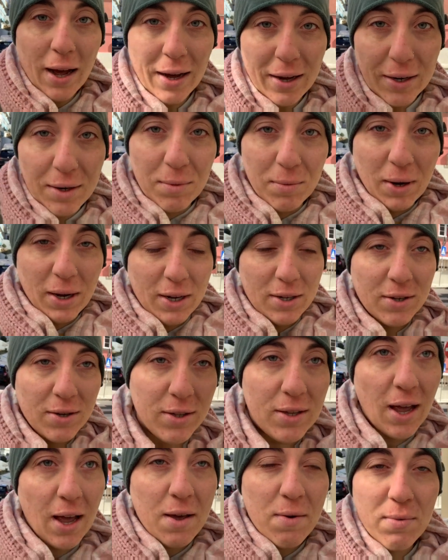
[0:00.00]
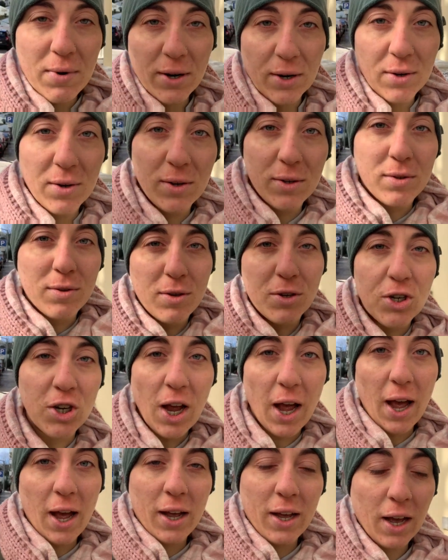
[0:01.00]
Anyway, today we're going to
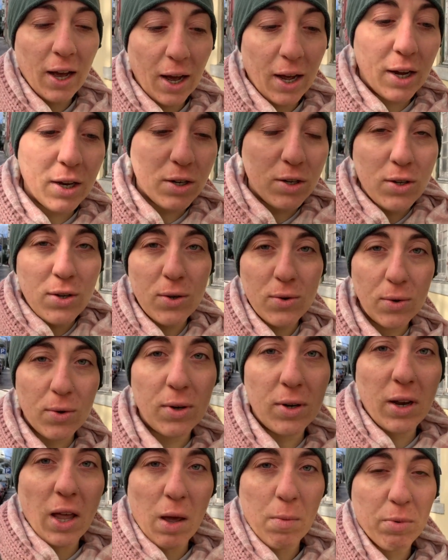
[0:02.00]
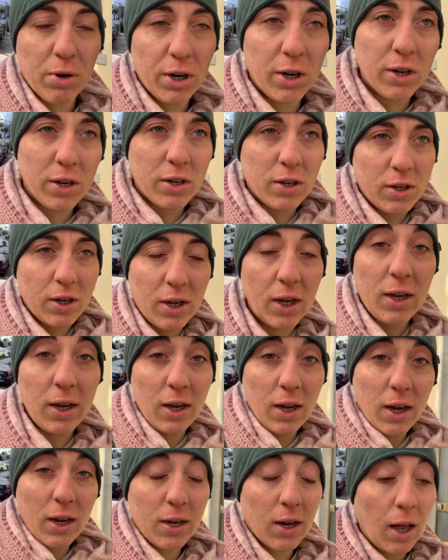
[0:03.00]
check a new neighborhood
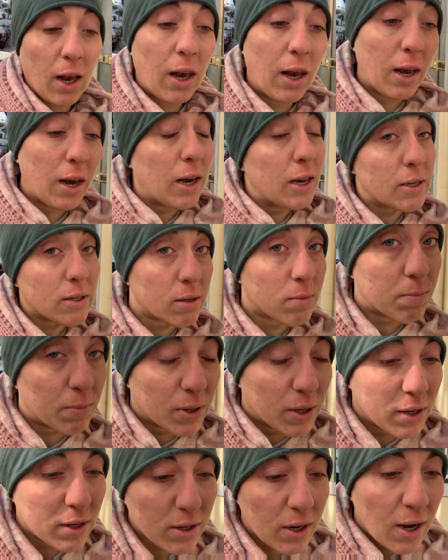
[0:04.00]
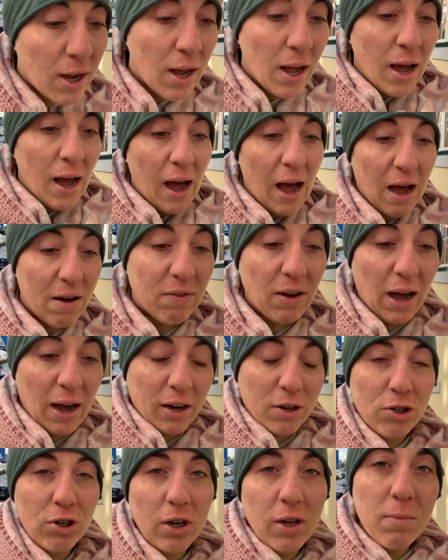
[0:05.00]
in Lisbon. I've
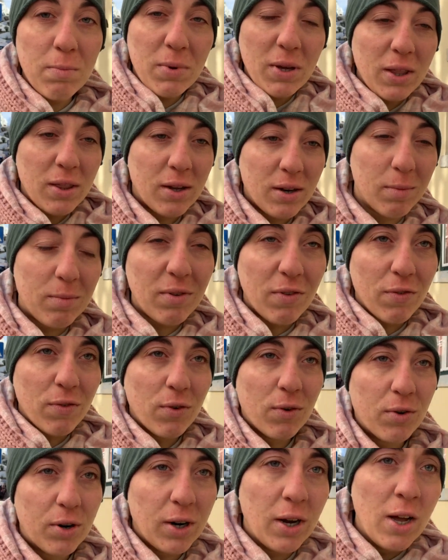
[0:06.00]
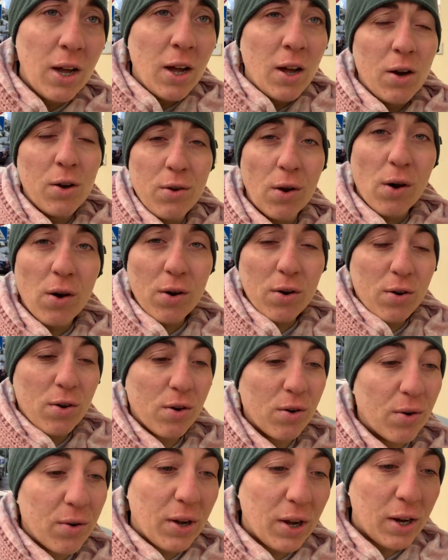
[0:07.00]
actually been there before, not
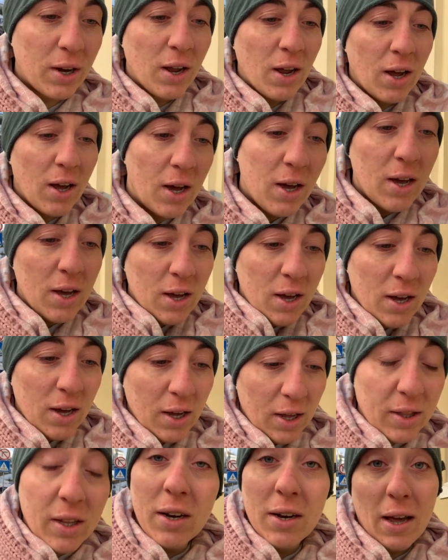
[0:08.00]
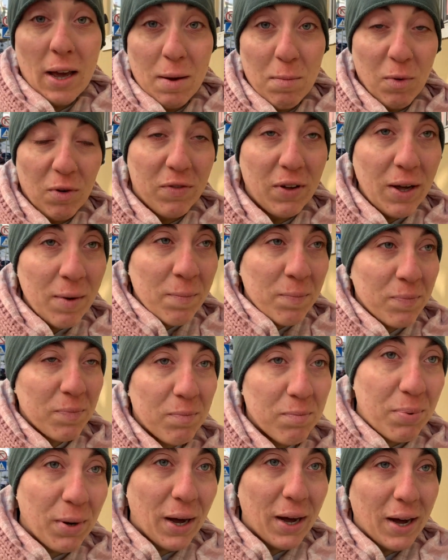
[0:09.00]
knowing the name of it.
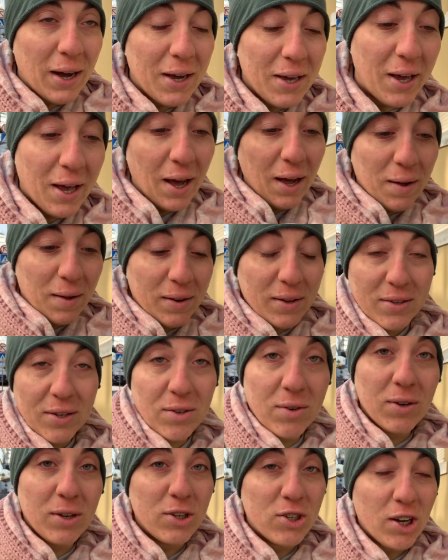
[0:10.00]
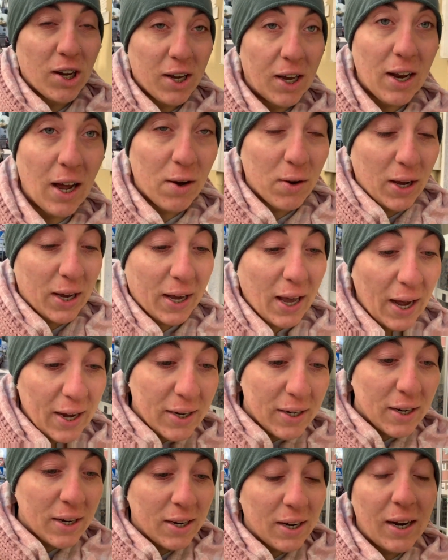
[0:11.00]
But yeah, let's go and check it out
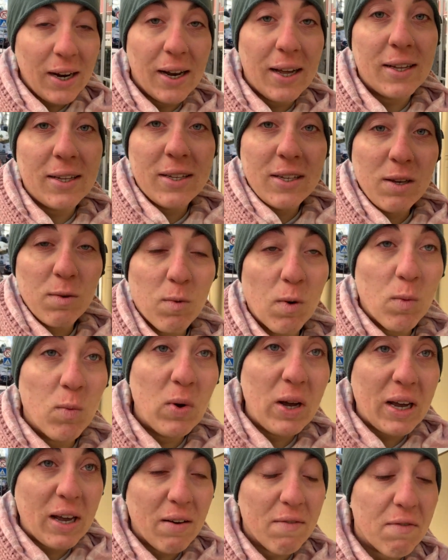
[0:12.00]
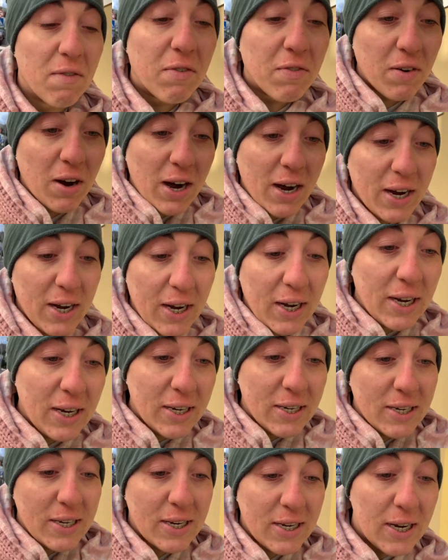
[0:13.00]
again. Let's see what we can
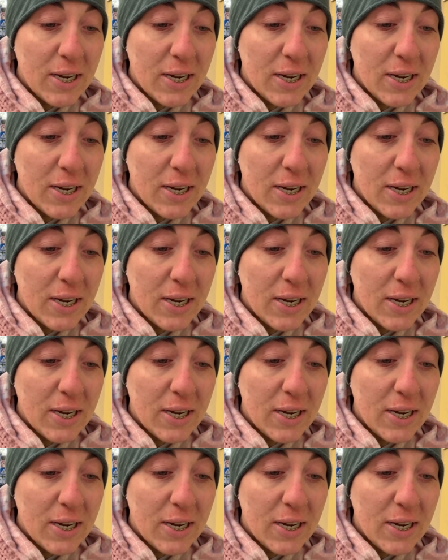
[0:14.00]
find.